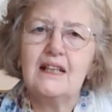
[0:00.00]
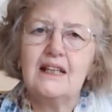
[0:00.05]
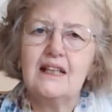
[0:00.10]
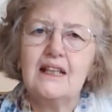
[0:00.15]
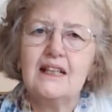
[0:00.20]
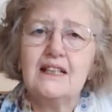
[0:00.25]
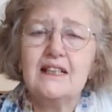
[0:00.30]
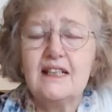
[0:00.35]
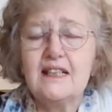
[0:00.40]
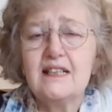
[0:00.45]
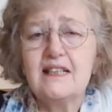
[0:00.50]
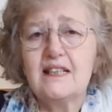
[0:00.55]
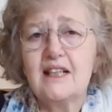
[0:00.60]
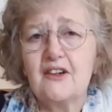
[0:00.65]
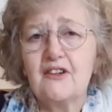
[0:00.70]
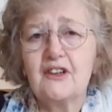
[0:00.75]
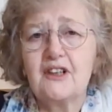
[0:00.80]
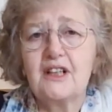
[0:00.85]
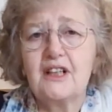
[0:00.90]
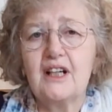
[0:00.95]
Indeed,
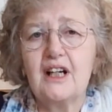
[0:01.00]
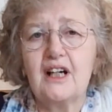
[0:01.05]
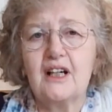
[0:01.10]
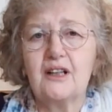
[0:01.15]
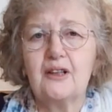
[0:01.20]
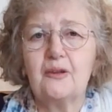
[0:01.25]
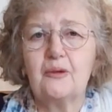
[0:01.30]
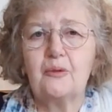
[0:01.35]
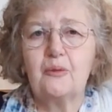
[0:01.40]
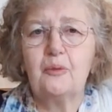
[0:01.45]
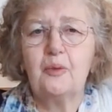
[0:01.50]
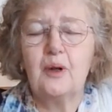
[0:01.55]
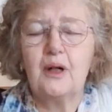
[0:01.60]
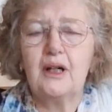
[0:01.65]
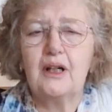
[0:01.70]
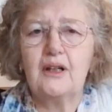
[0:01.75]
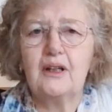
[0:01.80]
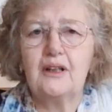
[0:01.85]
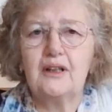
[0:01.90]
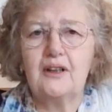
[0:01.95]
Derek and I
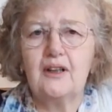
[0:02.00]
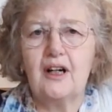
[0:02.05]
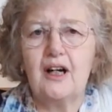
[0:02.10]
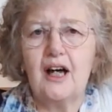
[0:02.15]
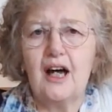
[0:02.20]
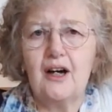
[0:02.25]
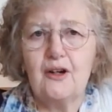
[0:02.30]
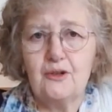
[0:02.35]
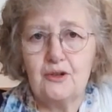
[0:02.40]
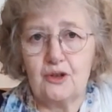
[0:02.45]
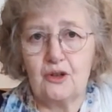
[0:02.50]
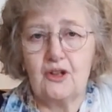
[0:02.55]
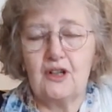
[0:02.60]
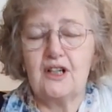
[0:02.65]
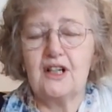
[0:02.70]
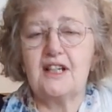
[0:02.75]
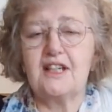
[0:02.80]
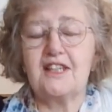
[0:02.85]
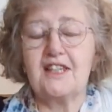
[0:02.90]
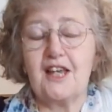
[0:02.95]
were out on
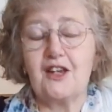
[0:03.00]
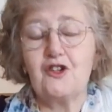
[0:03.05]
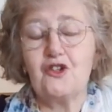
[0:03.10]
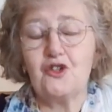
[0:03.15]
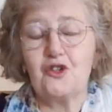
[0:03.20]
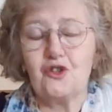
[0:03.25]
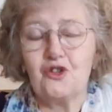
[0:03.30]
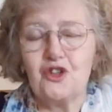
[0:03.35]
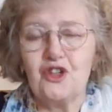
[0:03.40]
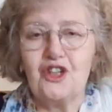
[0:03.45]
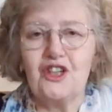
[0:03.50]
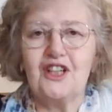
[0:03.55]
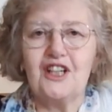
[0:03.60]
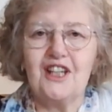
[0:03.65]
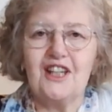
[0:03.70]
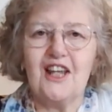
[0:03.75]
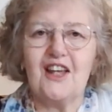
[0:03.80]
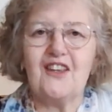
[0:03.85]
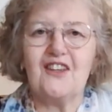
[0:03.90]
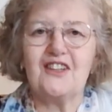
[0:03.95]
an essential journey
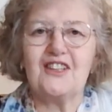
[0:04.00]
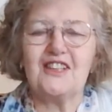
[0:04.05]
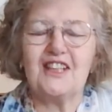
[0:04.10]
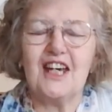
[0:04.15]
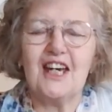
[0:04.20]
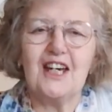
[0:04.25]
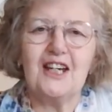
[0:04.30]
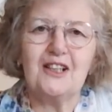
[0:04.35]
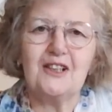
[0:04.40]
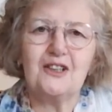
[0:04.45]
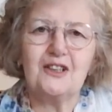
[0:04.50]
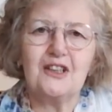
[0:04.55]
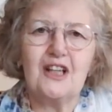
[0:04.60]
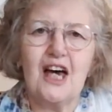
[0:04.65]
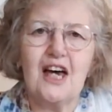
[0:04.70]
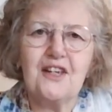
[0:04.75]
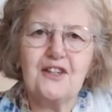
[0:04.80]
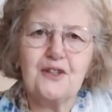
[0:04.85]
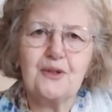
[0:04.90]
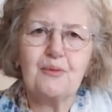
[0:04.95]
the other day, and
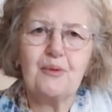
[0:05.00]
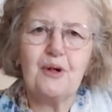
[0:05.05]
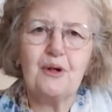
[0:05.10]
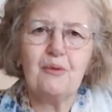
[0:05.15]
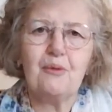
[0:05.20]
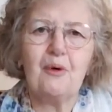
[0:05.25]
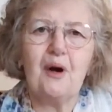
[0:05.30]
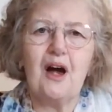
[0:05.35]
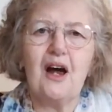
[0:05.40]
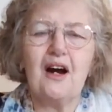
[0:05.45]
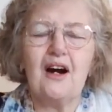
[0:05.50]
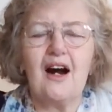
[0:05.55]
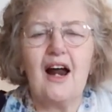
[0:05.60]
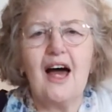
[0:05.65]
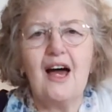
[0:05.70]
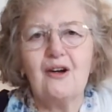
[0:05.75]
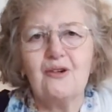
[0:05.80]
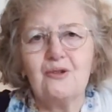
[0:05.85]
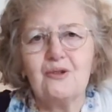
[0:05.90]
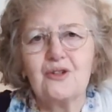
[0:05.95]
as we were
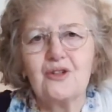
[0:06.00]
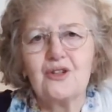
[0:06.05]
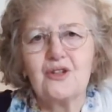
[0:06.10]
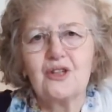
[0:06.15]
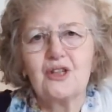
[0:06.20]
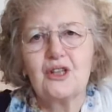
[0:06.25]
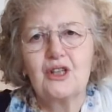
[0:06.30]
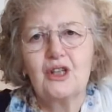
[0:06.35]
out,